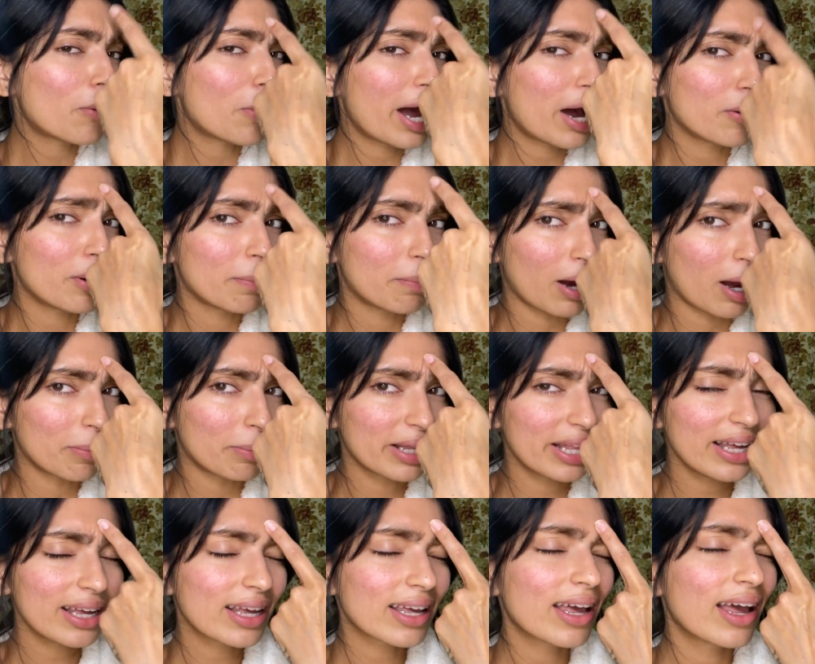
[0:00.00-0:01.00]
out in
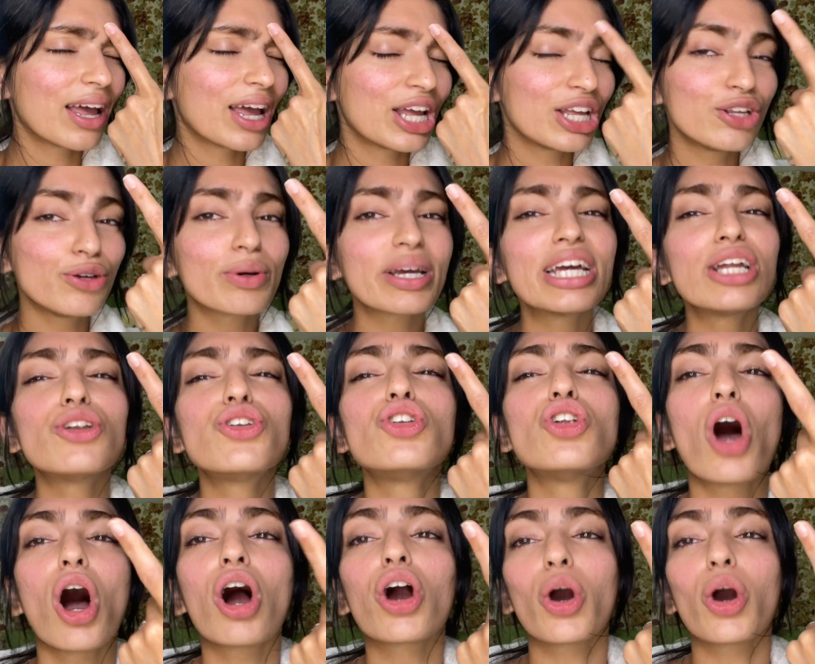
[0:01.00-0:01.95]
public, you cannot